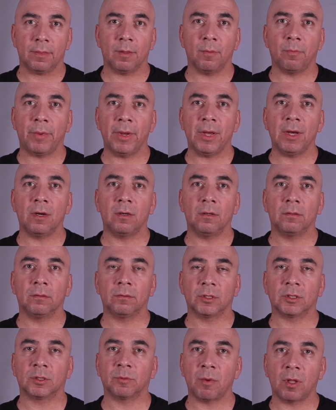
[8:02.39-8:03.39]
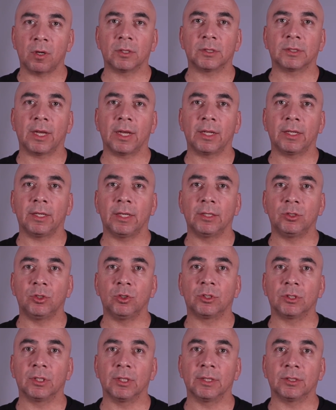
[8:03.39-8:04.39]
The bell, the smaller side, is
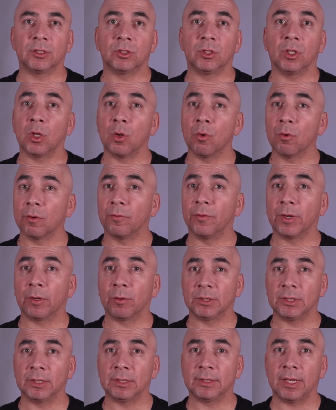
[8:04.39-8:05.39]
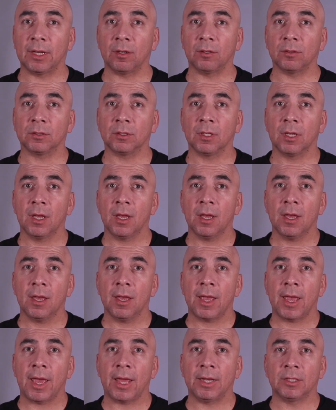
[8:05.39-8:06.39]
used to listen to lower frequency sounds,
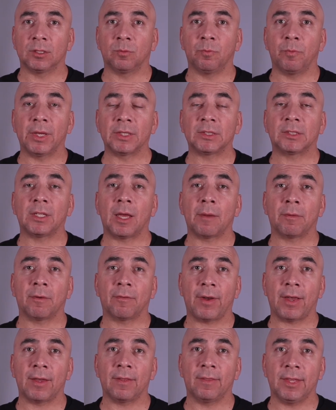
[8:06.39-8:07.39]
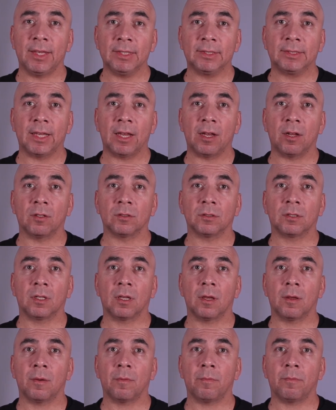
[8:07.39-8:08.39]
and it is best to amplify these sounds
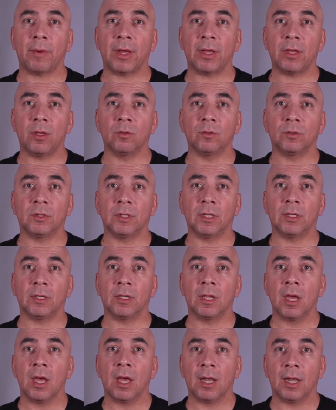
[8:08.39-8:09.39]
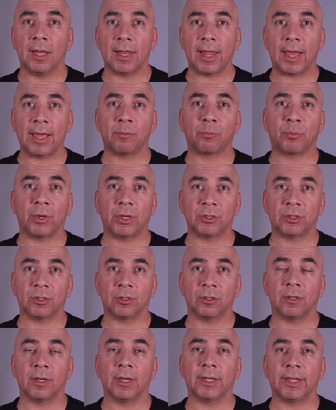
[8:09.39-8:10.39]
by using light
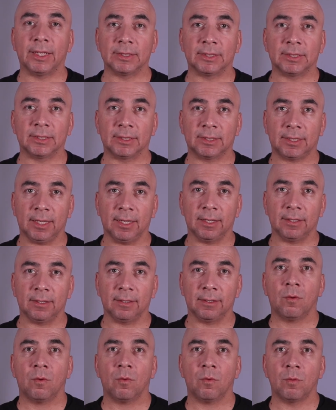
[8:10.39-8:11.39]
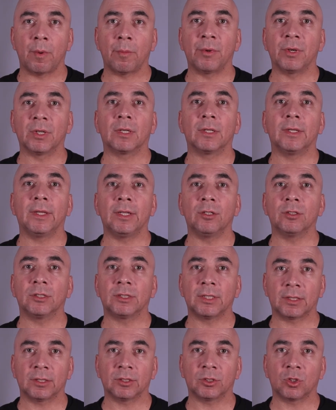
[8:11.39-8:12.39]
pressure against the skin. Remember to clean your
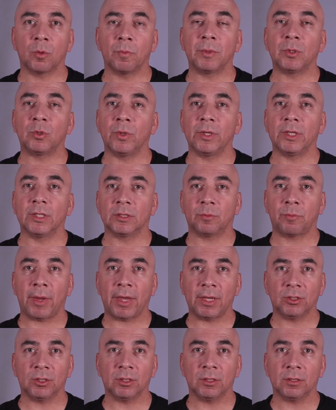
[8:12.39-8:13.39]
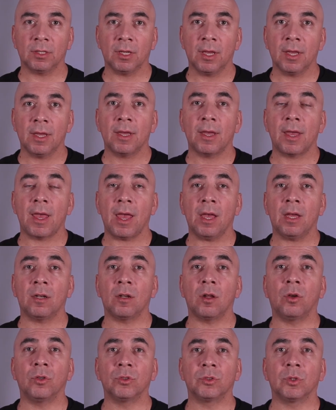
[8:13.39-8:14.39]
stethoscope between each patient,
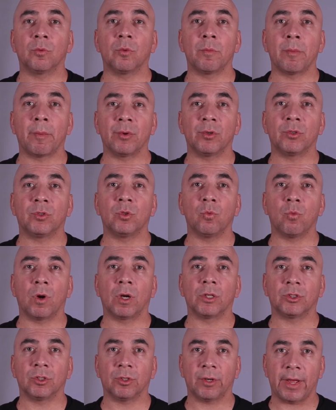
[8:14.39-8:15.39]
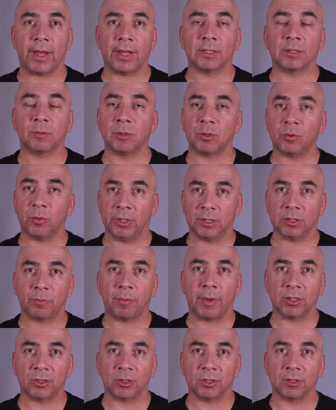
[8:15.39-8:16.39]
and also remember to wash your hands between each
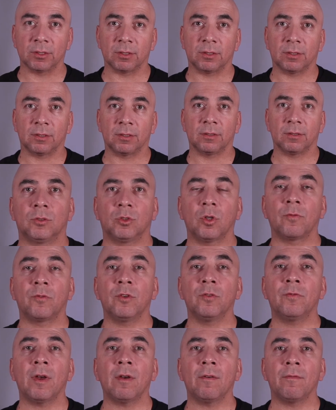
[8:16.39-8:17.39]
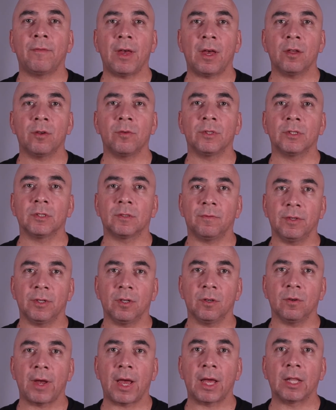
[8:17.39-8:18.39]
patient. So if you found value in this
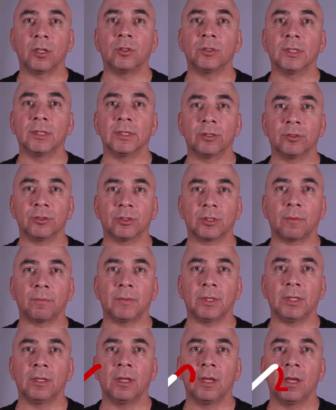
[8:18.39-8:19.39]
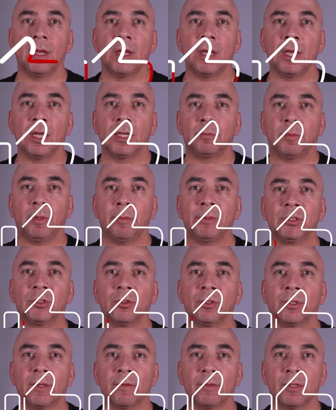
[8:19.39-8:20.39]
video and learned a little something, please be
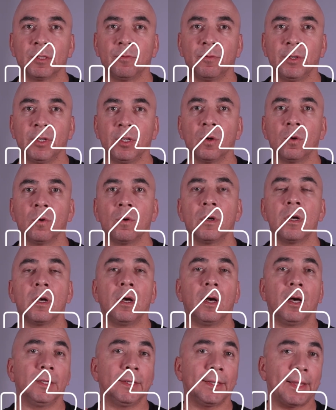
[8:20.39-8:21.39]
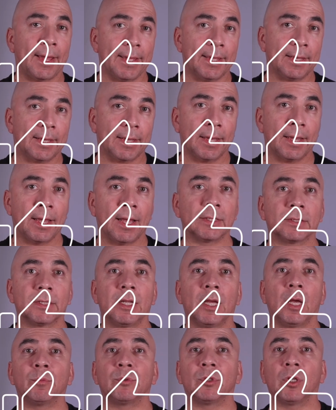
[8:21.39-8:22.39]
sure to give this video a like, as
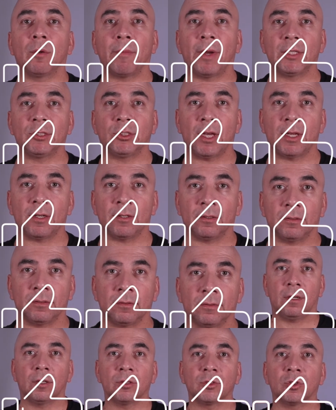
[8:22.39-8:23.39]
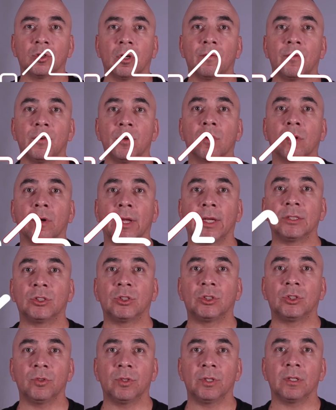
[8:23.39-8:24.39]
it helps out my channel. Also, if you are a
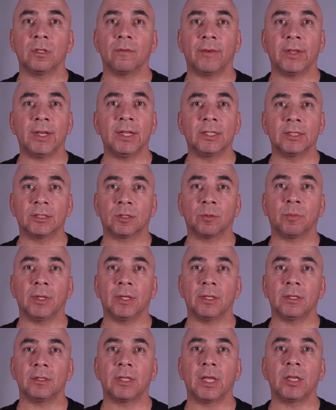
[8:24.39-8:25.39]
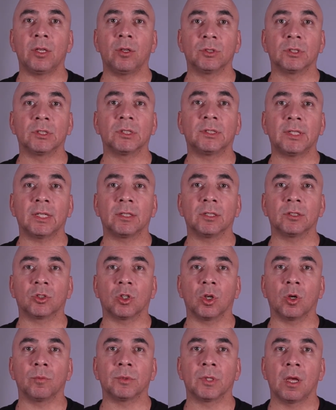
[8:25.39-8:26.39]
student of any discipline that uses
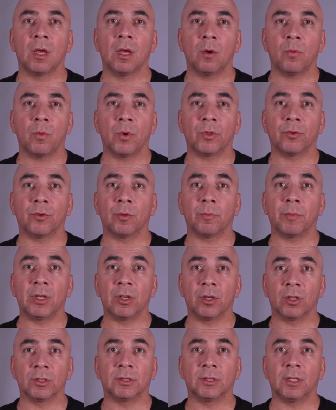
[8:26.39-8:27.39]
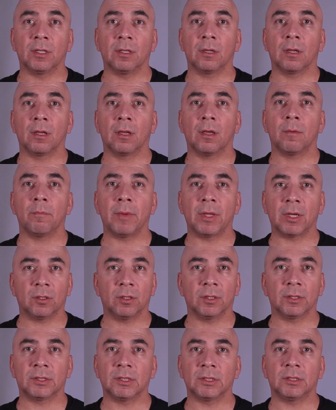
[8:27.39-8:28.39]
stethoscopes, whether it be nursing,
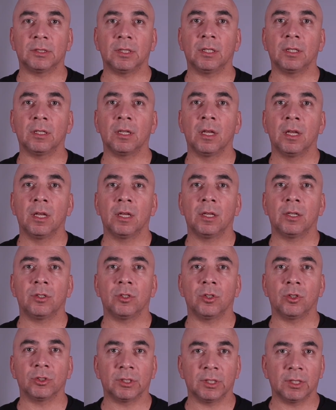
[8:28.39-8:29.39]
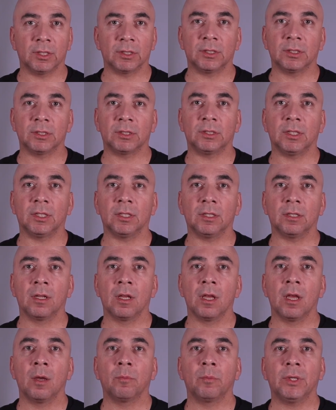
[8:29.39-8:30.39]
medical assisting, nursing assisting,
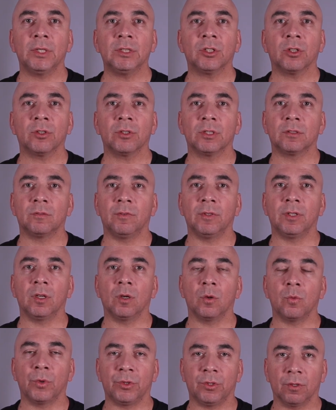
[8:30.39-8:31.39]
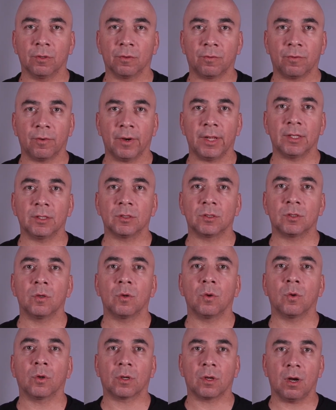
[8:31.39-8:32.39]
please share this video with your friends
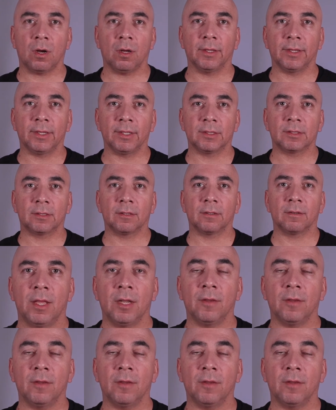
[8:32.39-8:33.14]
or colleagues.